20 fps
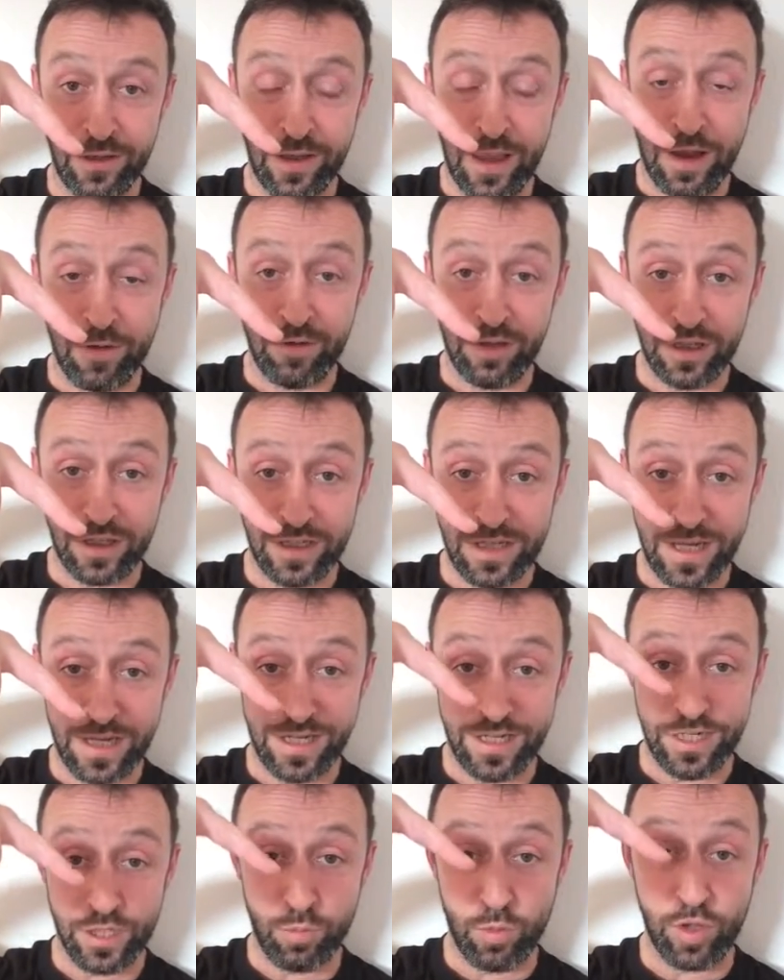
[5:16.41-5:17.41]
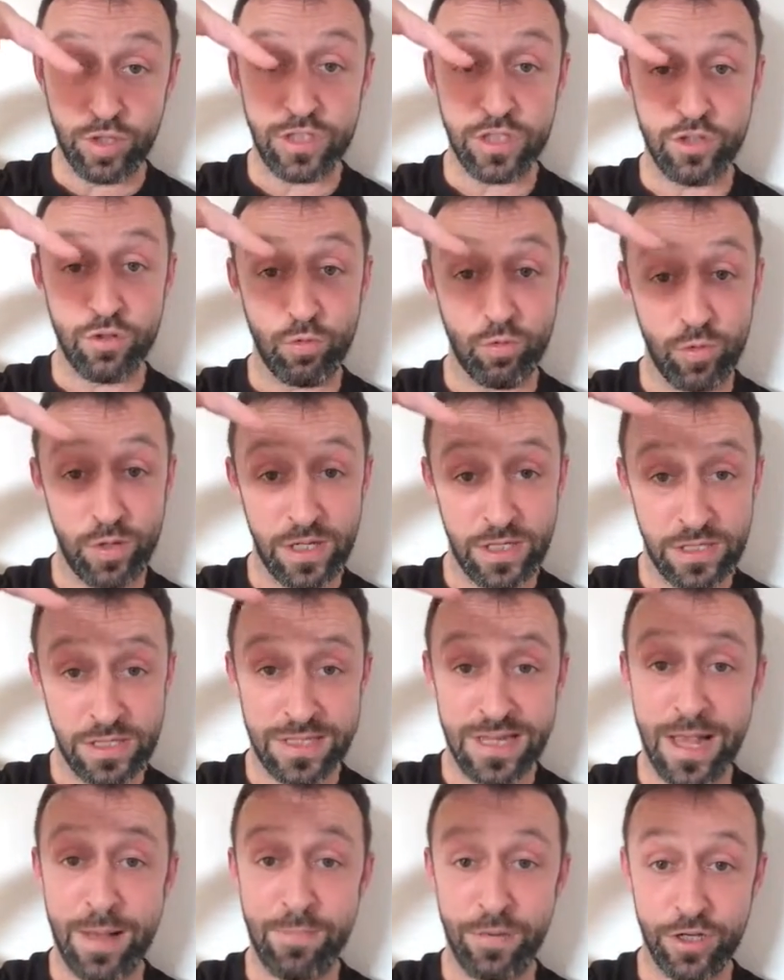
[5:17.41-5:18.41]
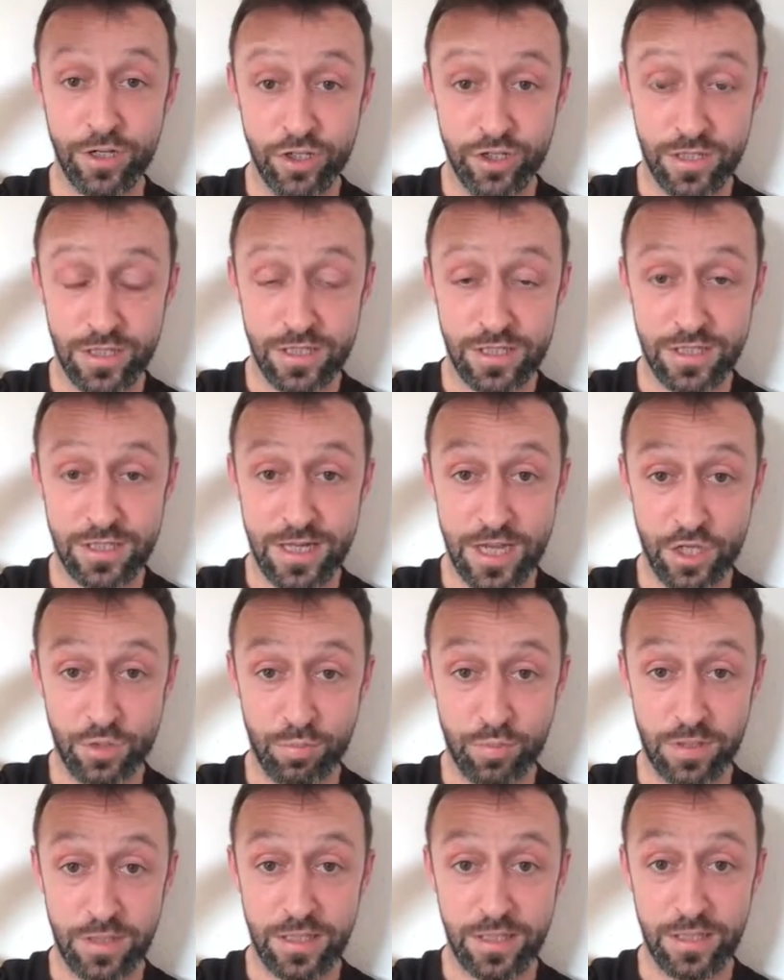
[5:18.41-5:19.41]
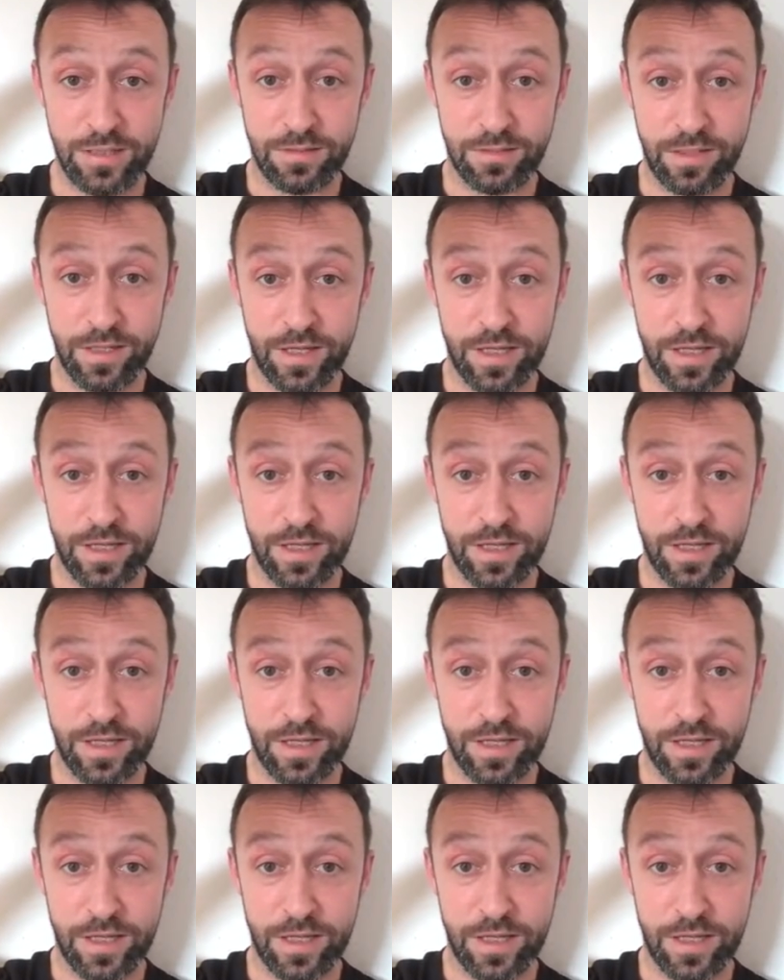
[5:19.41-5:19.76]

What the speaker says: Henry II is wanting to re-establish this desperately.